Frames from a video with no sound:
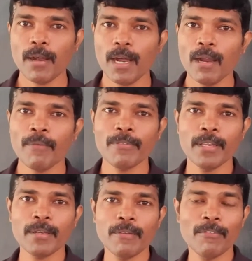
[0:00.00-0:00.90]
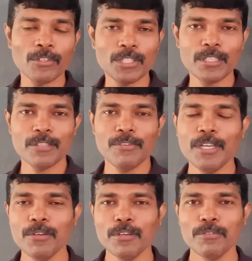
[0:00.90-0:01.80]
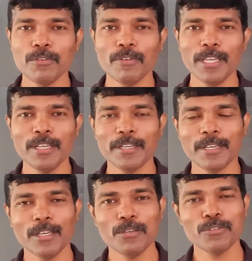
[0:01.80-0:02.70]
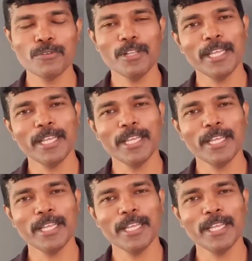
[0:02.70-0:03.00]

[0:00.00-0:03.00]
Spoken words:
after watching the video, if you find it useful,